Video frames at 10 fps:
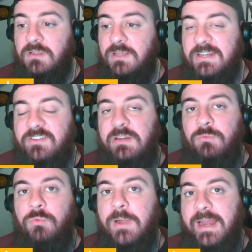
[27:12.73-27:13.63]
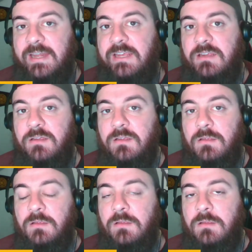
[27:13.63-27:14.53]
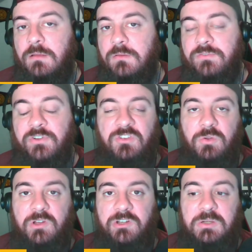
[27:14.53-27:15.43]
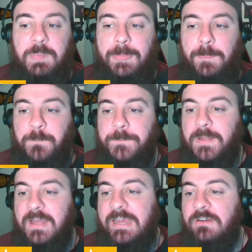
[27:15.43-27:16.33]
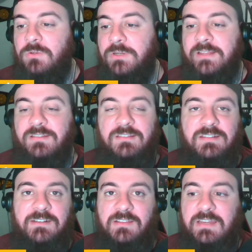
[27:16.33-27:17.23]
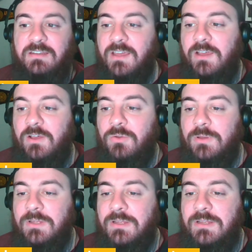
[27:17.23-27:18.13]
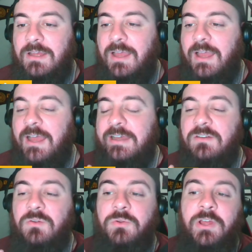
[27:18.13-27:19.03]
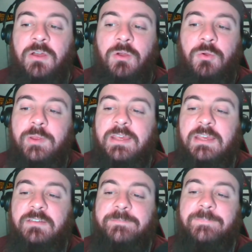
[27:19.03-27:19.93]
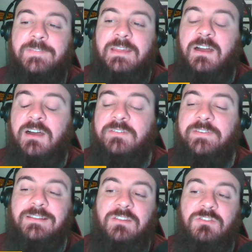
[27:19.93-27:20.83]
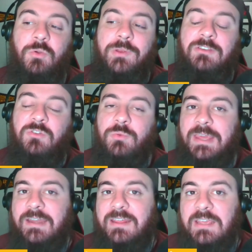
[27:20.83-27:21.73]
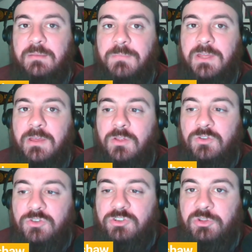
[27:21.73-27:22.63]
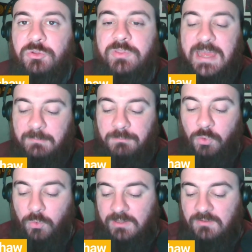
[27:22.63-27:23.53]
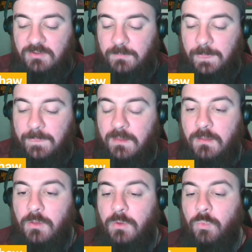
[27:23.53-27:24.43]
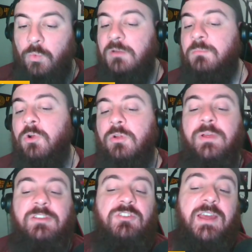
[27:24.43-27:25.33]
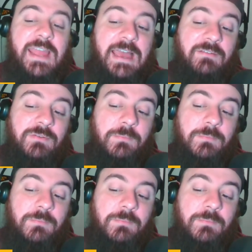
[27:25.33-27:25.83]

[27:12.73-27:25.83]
Is he ready for 200? I don't necessarily know. I don't know if the offense is going to get him to that point. One more question I have.